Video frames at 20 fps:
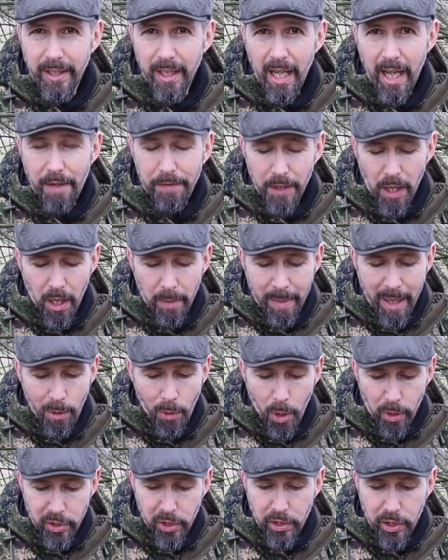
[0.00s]
I've got my
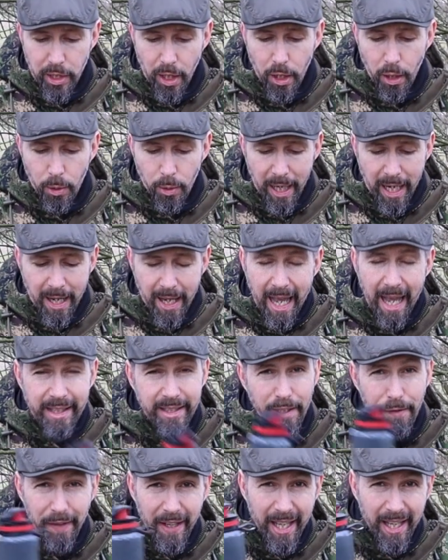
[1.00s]
water to go
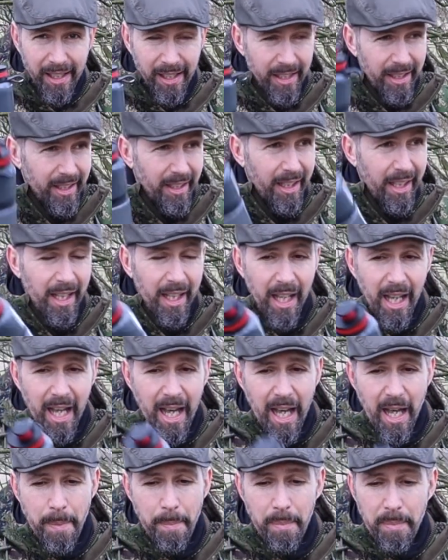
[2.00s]
active here.
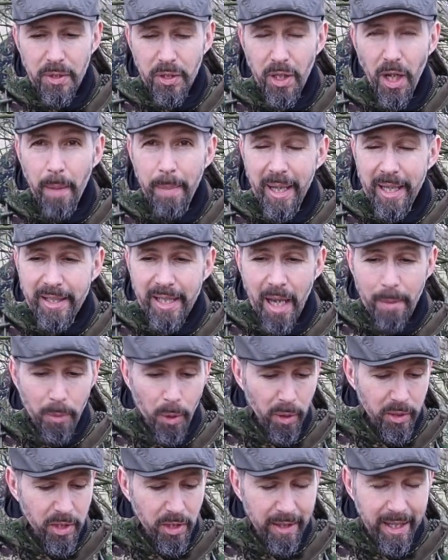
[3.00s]
It's got a bit of tap
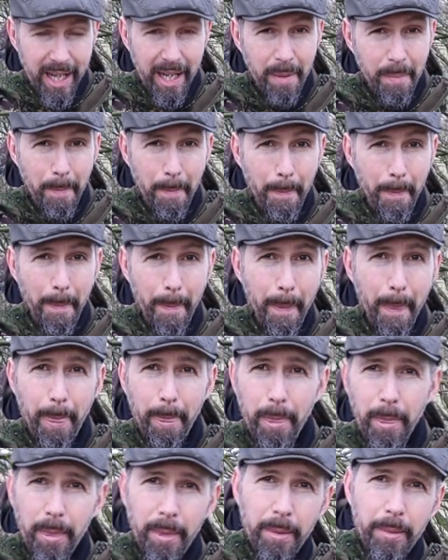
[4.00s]
water in it.
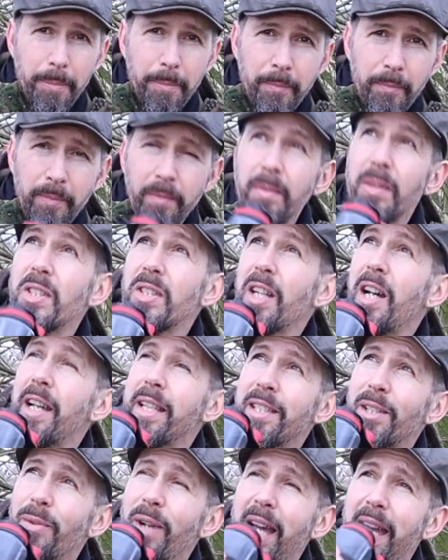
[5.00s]
It's
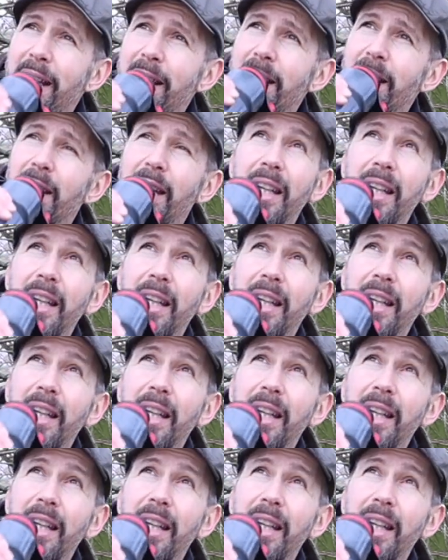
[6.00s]
starting to rain.